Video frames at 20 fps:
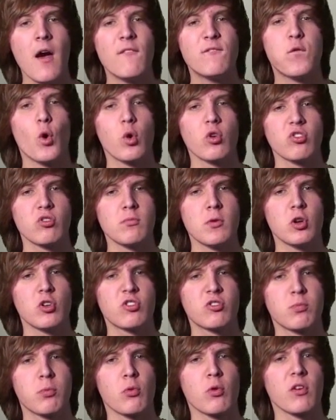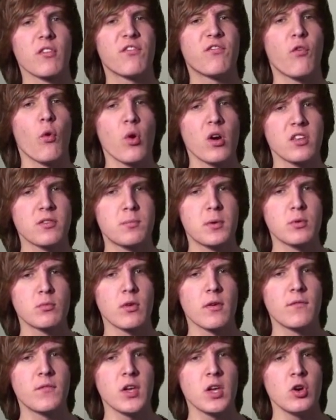Forza Motorsport 4 has been
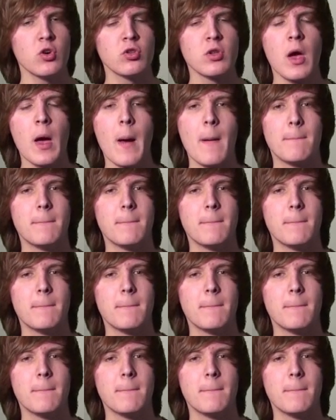revealed,